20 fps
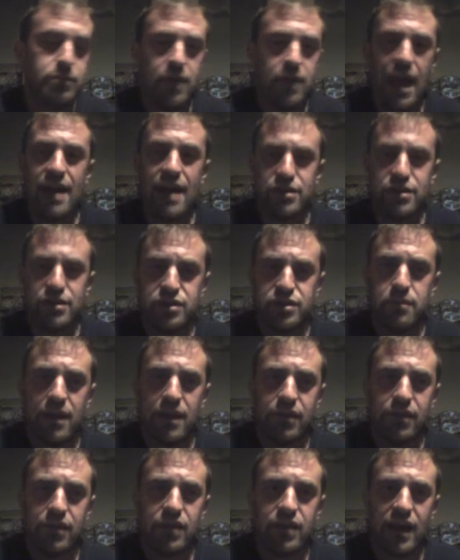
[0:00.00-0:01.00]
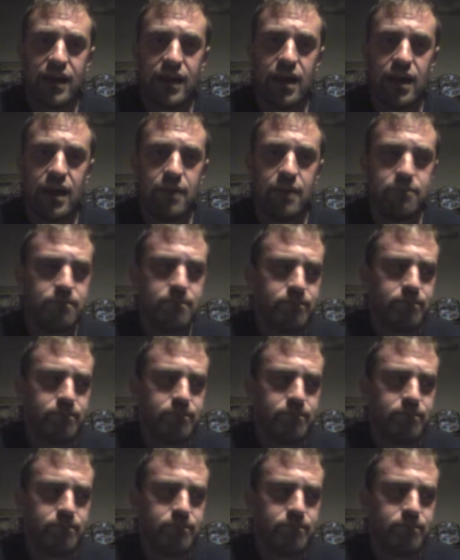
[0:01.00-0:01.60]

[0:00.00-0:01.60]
at gmail.com.